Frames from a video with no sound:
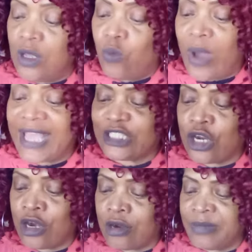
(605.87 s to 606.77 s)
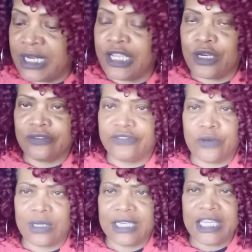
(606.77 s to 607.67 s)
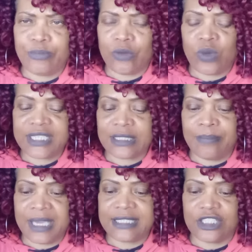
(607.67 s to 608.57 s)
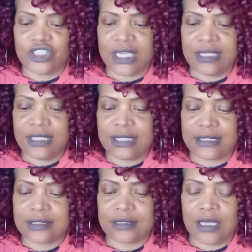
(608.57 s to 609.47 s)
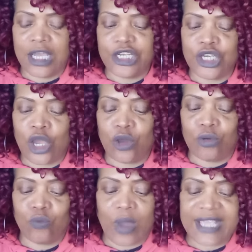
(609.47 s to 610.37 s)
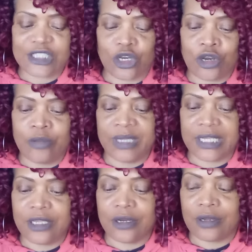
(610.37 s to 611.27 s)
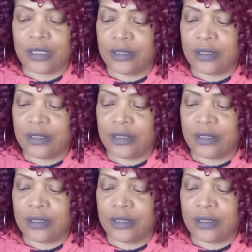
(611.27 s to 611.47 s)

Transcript: Why is the Hermit here for Libra? What is the message in this unknown? Why is the Hermit here?